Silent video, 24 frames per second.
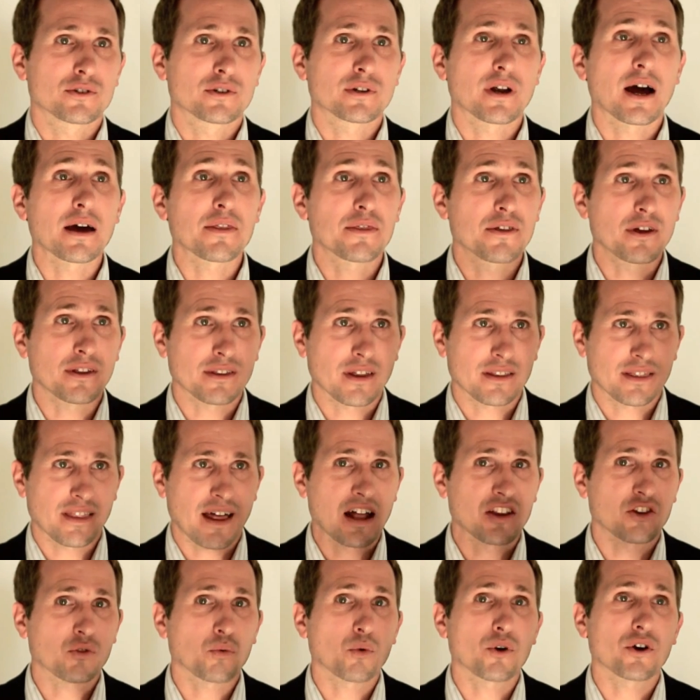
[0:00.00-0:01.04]
And I think that
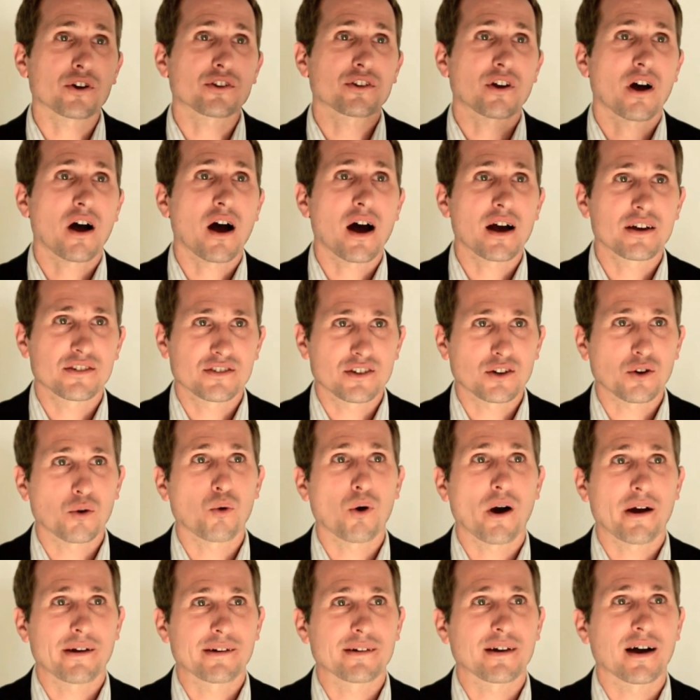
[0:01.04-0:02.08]
that's where it ties in
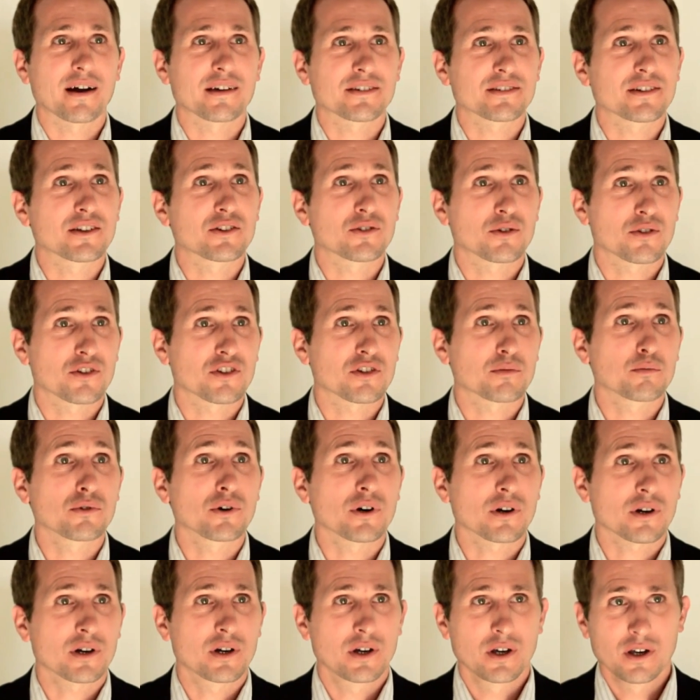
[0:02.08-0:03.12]
quite nicely to this
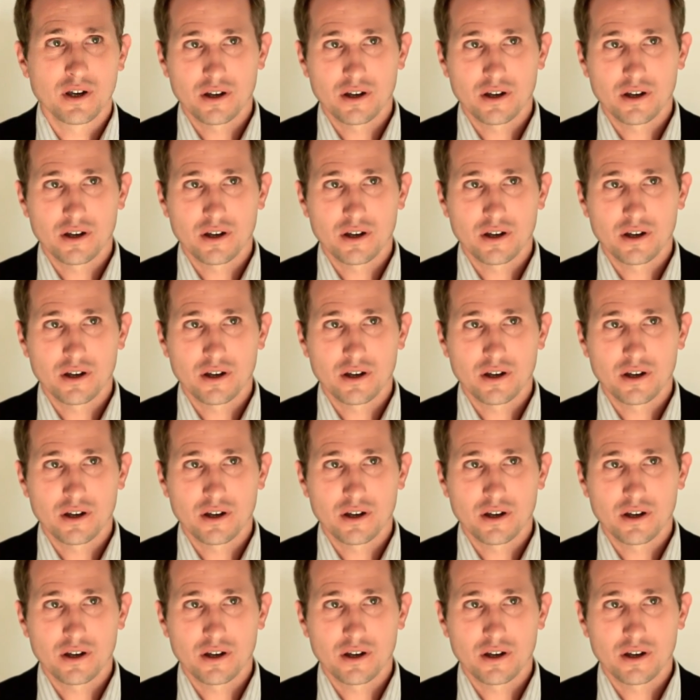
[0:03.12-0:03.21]
book,